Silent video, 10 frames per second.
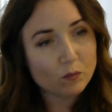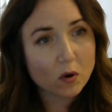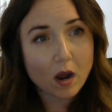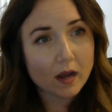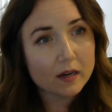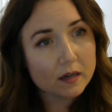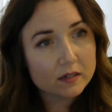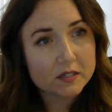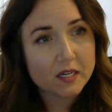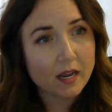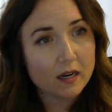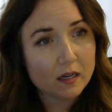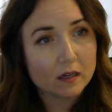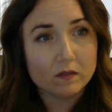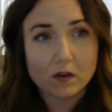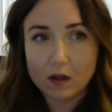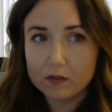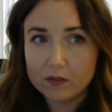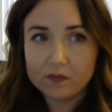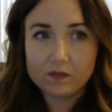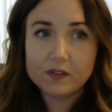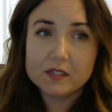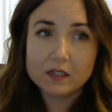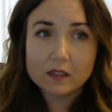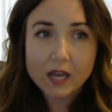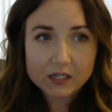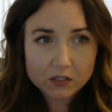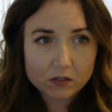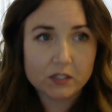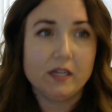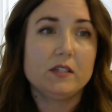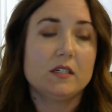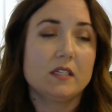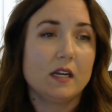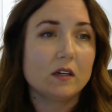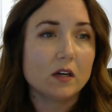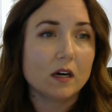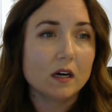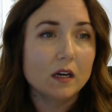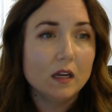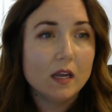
broad understanding of all the physiological changes that occur